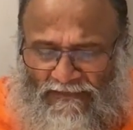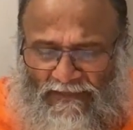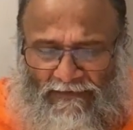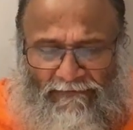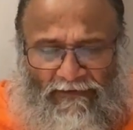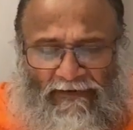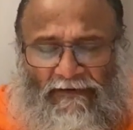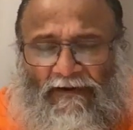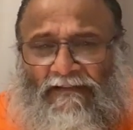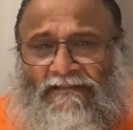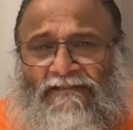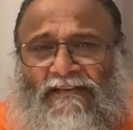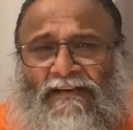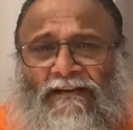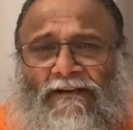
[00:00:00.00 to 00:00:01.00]
then we
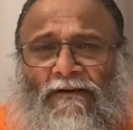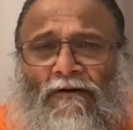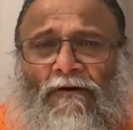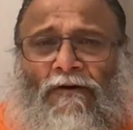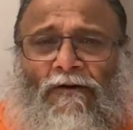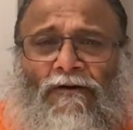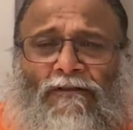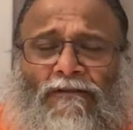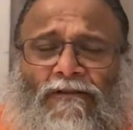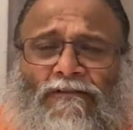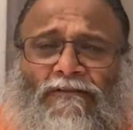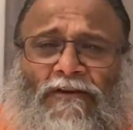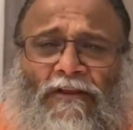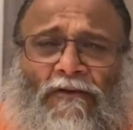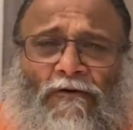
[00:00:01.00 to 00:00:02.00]
transcend all the
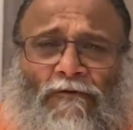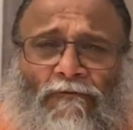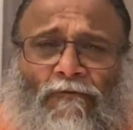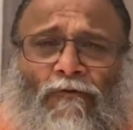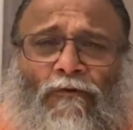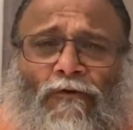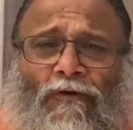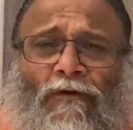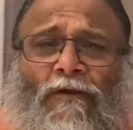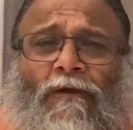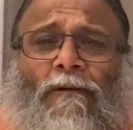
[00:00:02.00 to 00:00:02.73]
three or four